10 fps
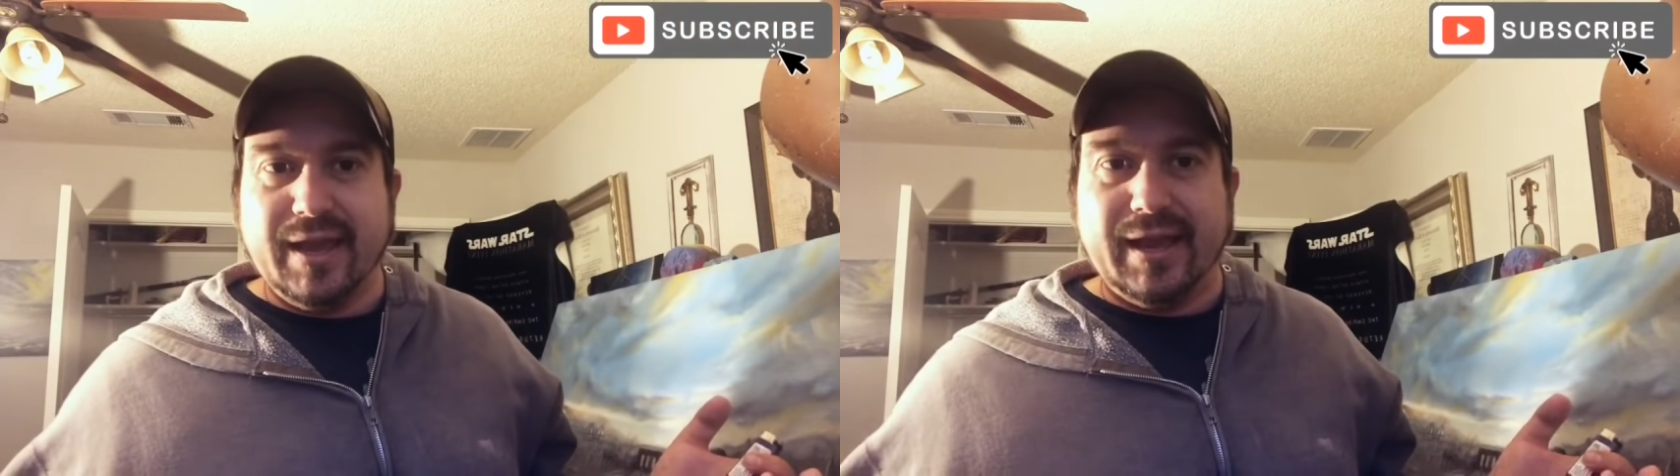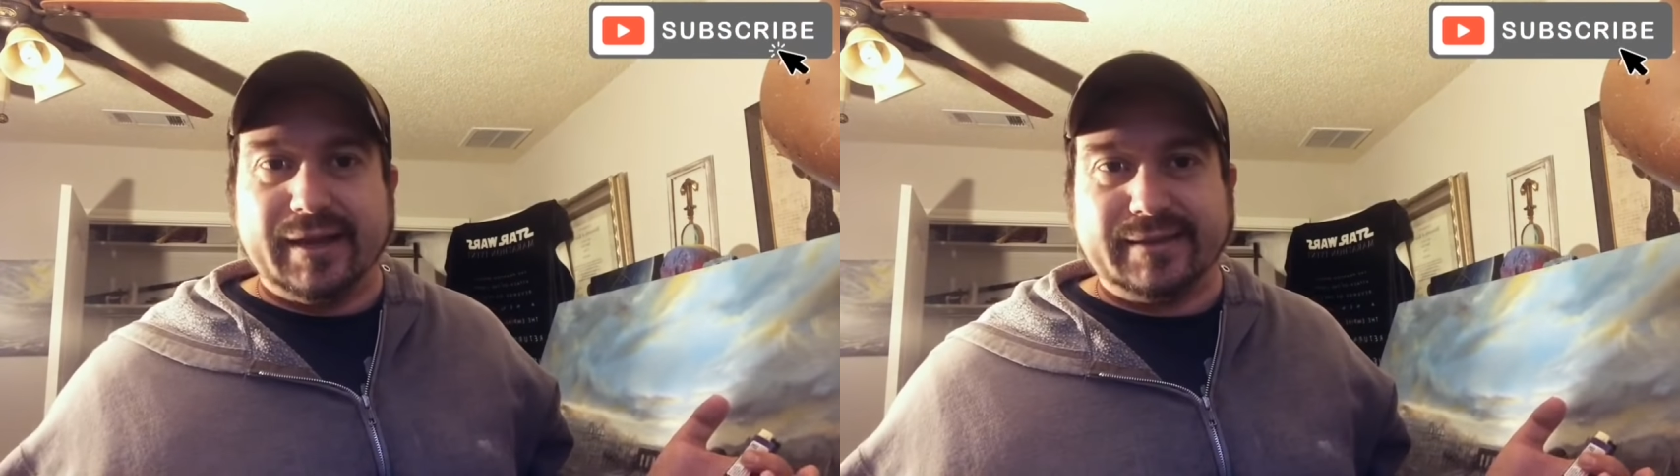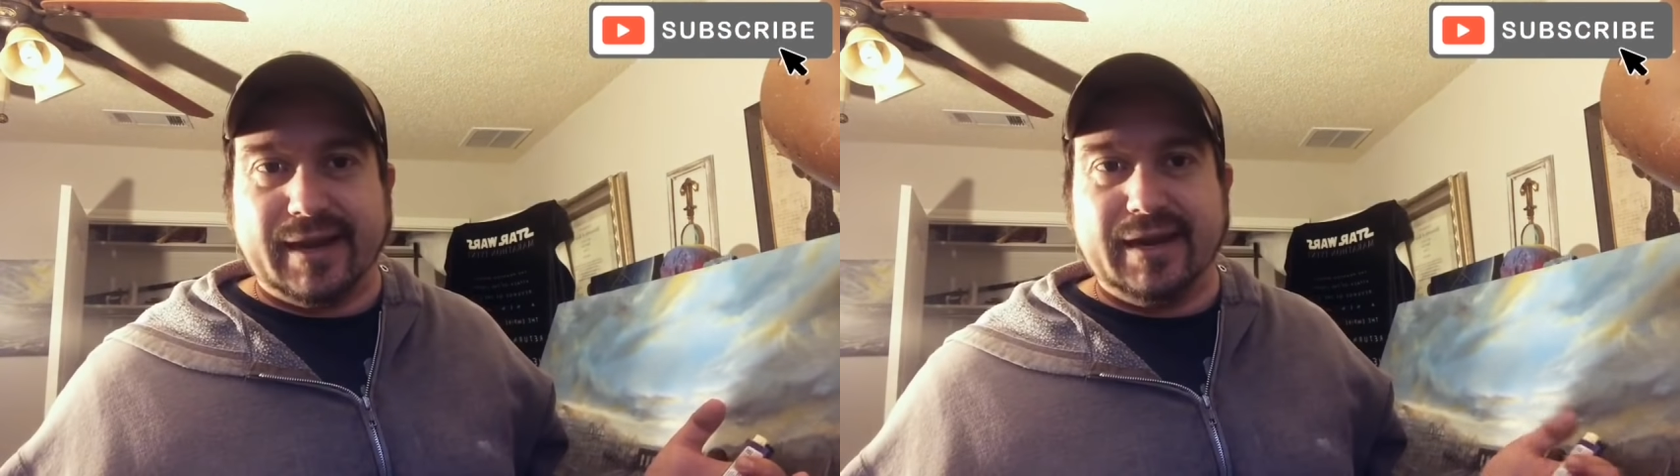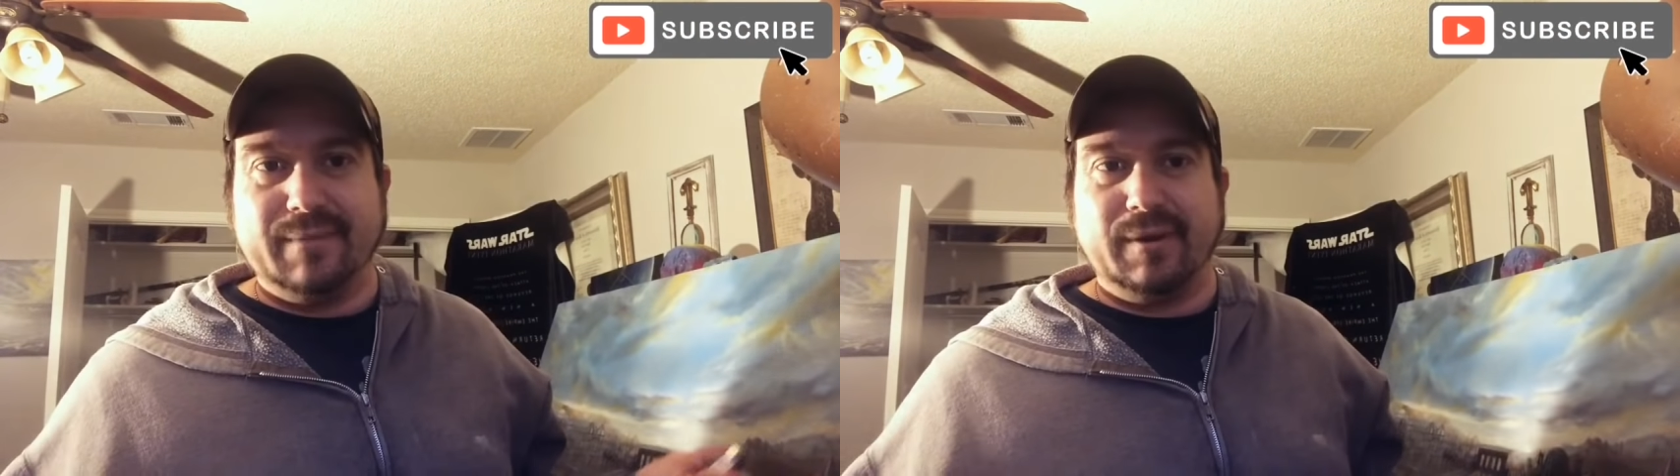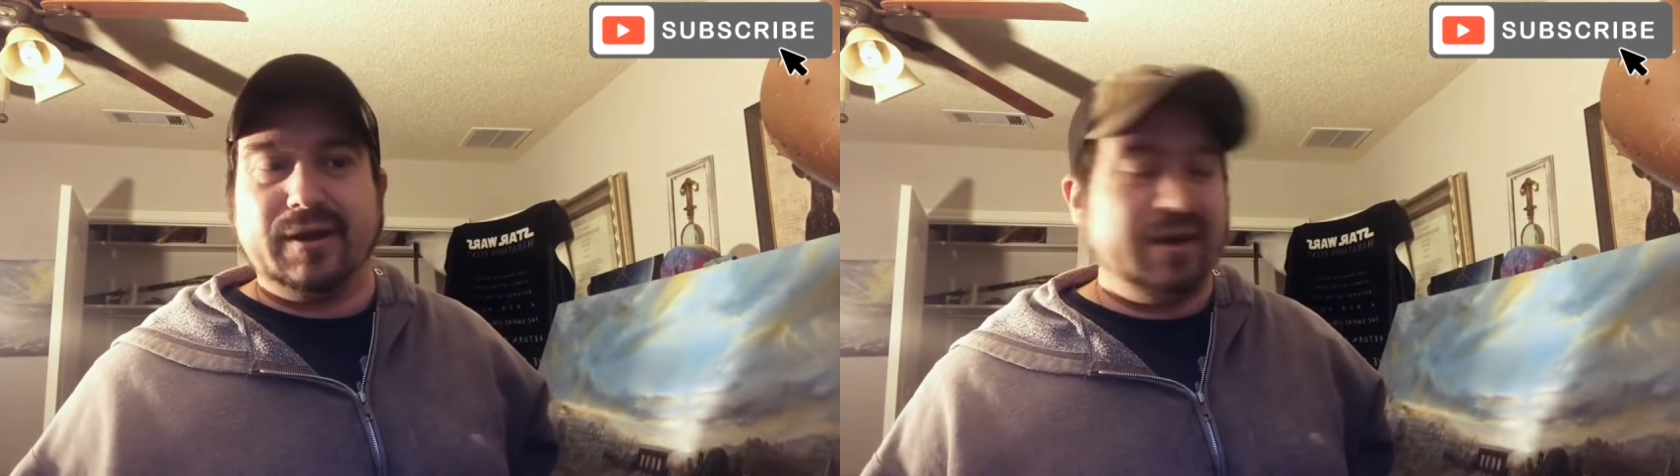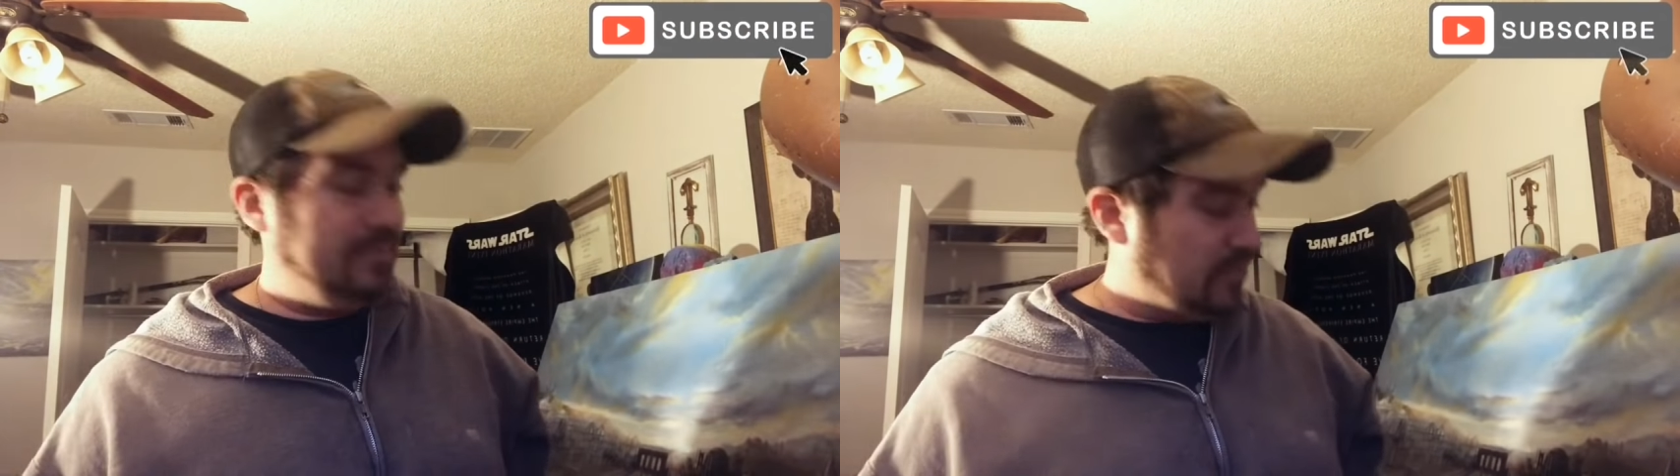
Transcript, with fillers: excited about getting more